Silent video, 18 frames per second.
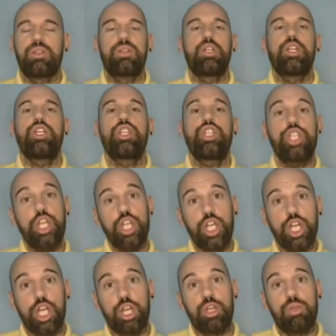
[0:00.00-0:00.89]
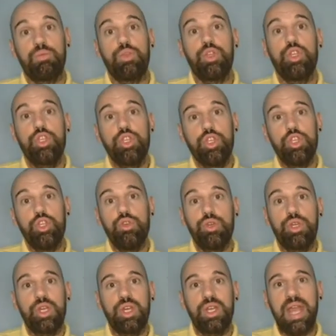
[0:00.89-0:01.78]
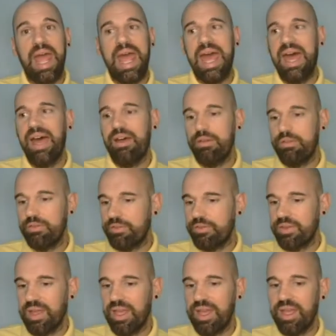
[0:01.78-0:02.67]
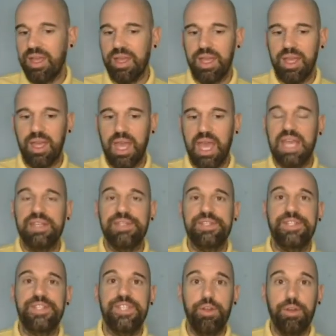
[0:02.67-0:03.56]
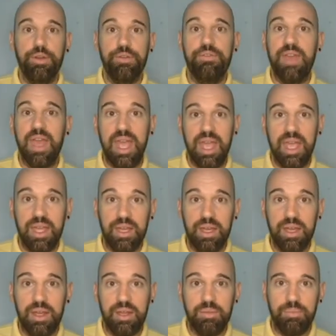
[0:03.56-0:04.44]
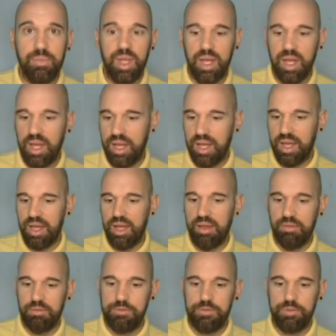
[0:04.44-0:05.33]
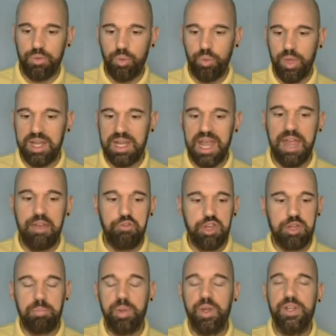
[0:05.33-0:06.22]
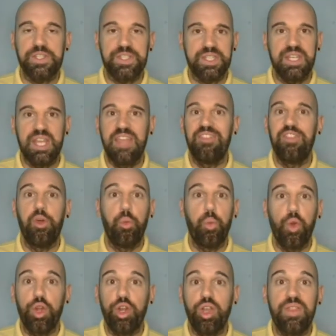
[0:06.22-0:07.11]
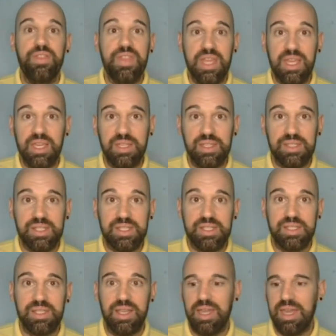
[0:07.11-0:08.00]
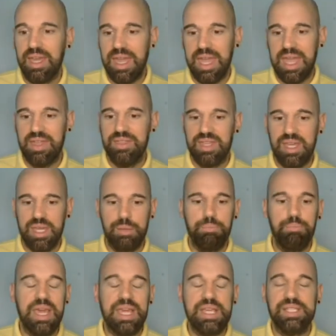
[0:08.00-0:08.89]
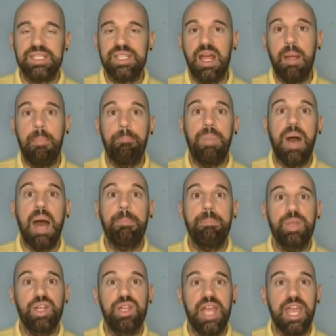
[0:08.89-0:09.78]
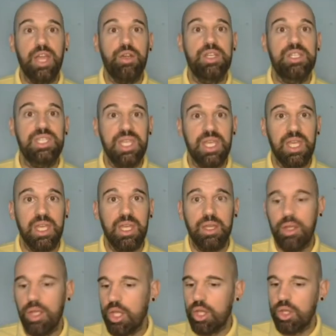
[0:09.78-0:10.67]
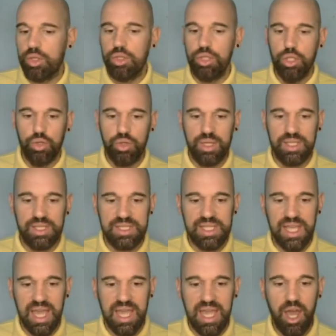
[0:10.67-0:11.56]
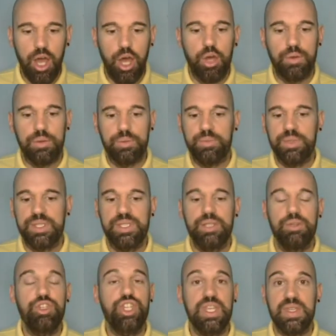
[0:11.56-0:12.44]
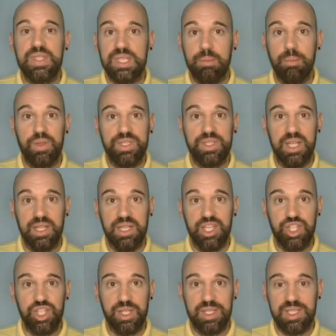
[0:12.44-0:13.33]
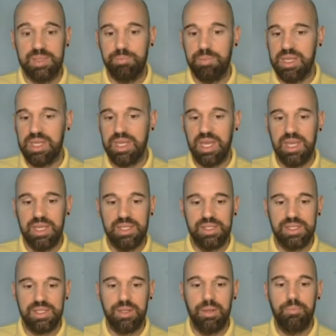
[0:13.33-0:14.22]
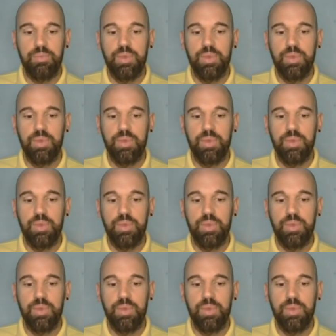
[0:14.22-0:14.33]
sure, you could have a survey of what every person in the world thinks, and then based on popularity, you could say, oh, sushi's the most delicious because